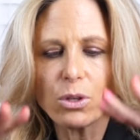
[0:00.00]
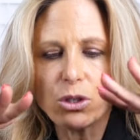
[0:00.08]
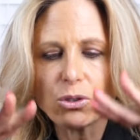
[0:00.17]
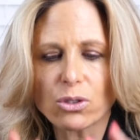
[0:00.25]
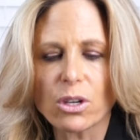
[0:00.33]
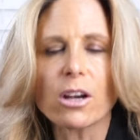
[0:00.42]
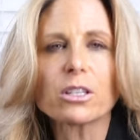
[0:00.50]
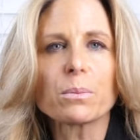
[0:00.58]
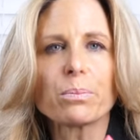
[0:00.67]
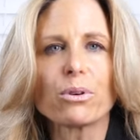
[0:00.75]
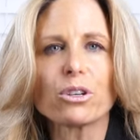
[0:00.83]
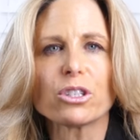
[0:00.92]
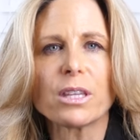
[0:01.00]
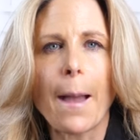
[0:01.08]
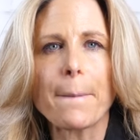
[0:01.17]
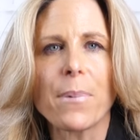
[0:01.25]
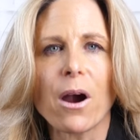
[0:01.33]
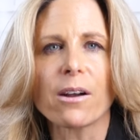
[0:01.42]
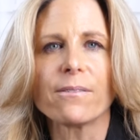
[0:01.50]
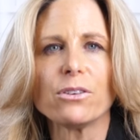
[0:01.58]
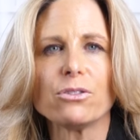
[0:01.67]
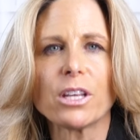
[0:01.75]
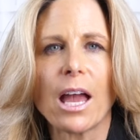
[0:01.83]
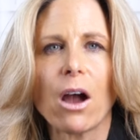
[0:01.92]
when you start to push that part of
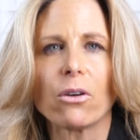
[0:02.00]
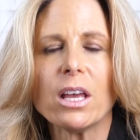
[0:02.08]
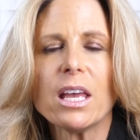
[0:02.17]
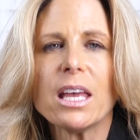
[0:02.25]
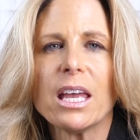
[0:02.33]
you down,